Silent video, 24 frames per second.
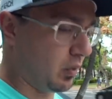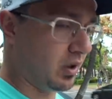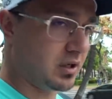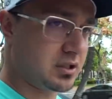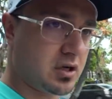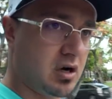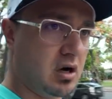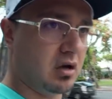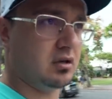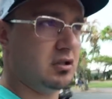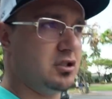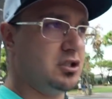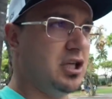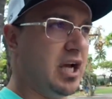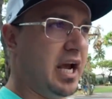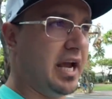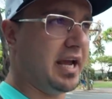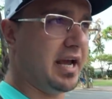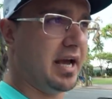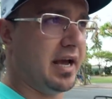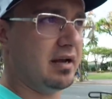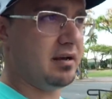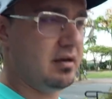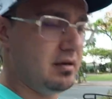was called
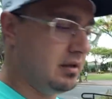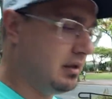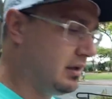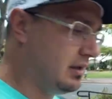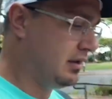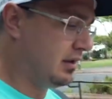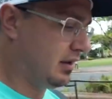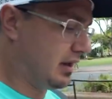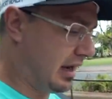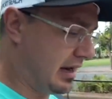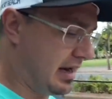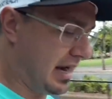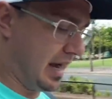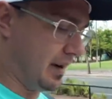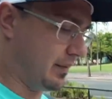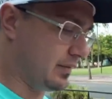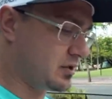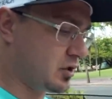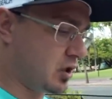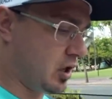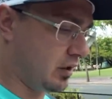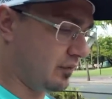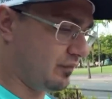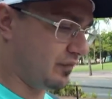JN, and now
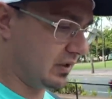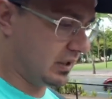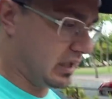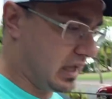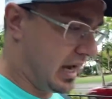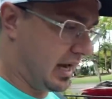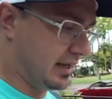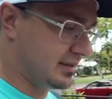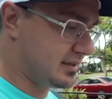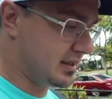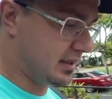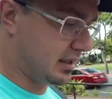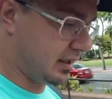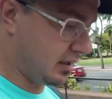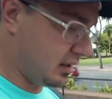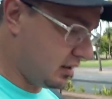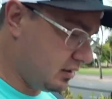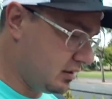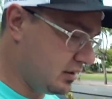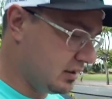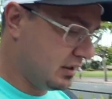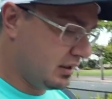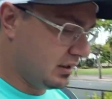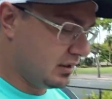it's called Velocity.
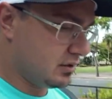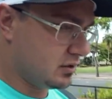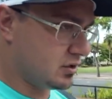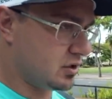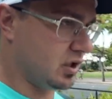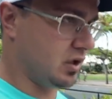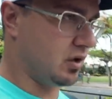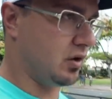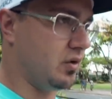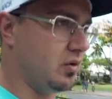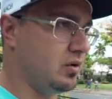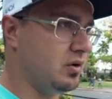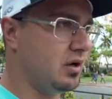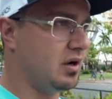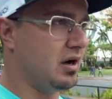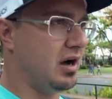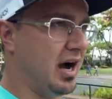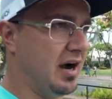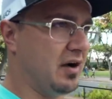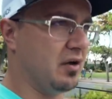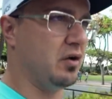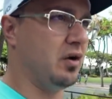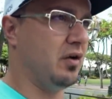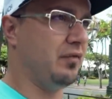So
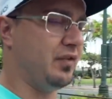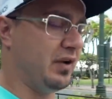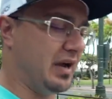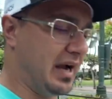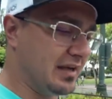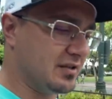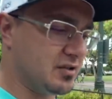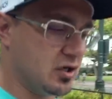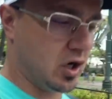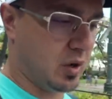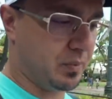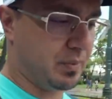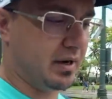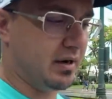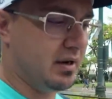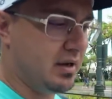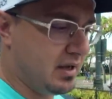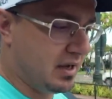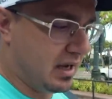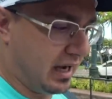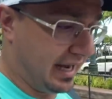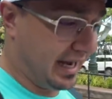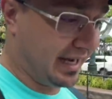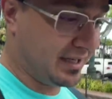I don't know if you guys know, but
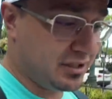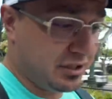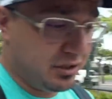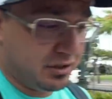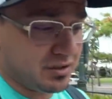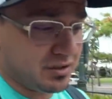I actually